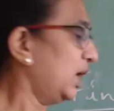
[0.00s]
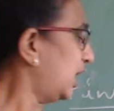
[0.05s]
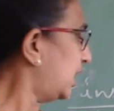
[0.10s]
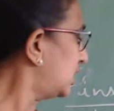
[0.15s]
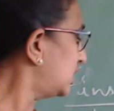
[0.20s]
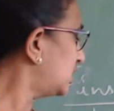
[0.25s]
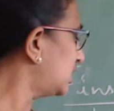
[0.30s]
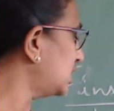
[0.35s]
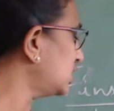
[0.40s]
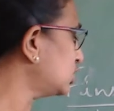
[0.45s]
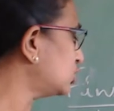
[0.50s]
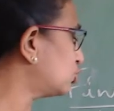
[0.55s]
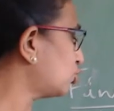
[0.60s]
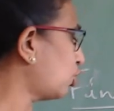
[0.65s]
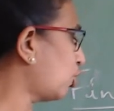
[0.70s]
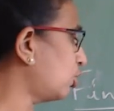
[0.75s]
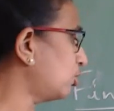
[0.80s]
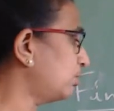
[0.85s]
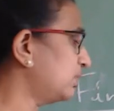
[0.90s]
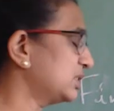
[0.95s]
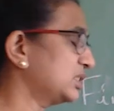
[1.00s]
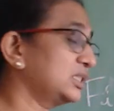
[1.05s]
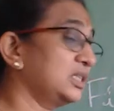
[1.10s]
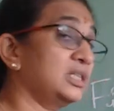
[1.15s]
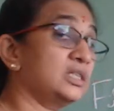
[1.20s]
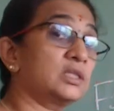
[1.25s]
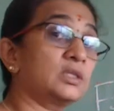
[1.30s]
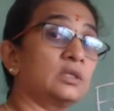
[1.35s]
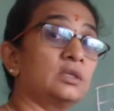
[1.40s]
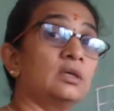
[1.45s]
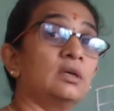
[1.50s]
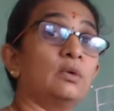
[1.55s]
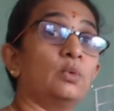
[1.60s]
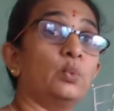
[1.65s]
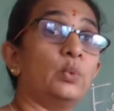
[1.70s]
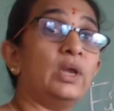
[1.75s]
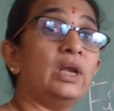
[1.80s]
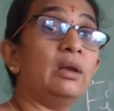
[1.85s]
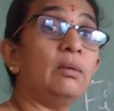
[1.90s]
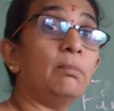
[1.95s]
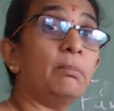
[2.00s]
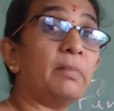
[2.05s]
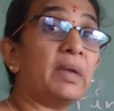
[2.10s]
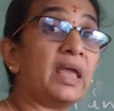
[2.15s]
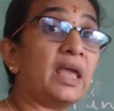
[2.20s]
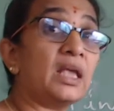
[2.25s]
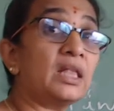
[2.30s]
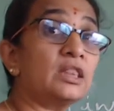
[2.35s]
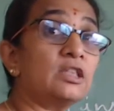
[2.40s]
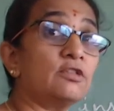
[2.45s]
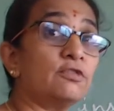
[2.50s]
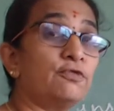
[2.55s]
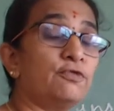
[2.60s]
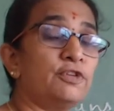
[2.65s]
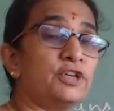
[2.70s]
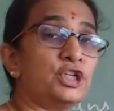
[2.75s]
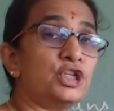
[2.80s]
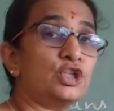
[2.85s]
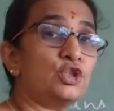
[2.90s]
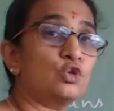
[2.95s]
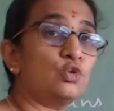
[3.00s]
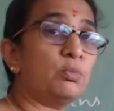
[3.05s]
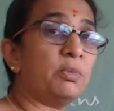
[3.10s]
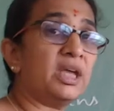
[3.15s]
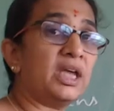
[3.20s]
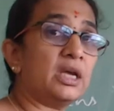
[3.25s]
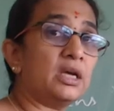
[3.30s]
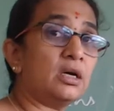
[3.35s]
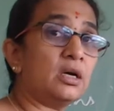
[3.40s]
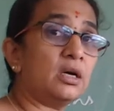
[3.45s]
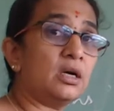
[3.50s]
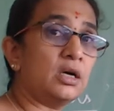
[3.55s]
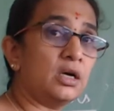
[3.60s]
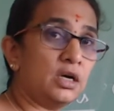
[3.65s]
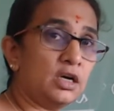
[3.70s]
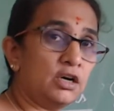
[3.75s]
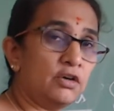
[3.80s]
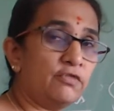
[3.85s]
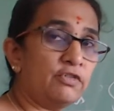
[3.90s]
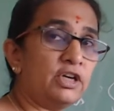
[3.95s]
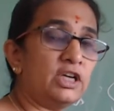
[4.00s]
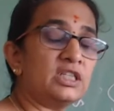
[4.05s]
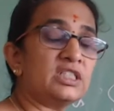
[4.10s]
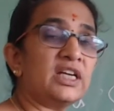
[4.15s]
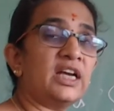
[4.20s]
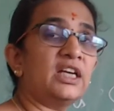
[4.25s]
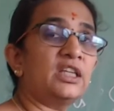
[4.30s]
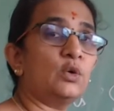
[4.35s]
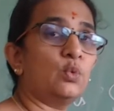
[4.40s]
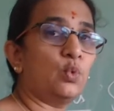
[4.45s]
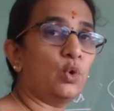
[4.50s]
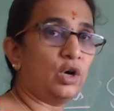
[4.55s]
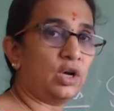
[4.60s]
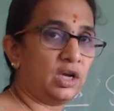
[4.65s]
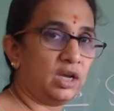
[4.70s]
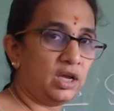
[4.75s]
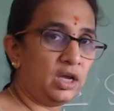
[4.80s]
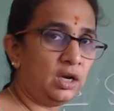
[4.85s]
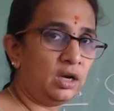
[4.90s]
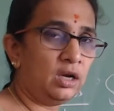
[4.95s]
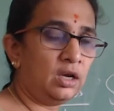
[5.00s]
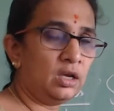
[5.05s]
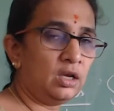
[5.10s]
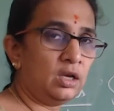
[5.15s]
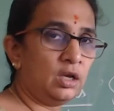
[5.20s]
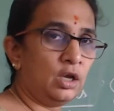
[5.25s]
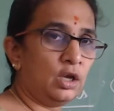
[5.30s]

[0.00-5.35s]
and these strong muscles will make the fish to make a curve inside the water